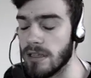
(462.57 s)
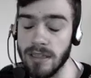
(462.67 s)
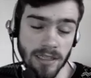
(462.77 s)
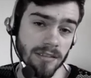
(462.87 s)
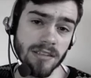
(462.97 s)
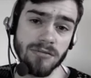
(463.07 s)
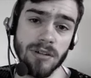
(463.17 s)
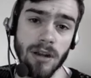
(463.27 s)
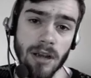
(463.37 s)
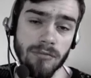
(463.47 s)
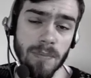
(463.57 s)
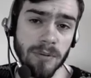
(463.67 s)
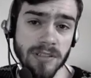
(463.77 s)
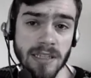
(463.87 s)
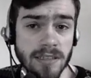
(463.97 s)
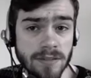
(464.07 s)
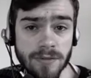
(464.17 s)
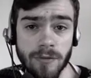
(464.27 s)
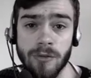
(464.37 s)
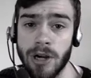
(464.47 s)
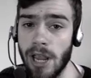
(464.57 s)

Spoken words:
Is this representative for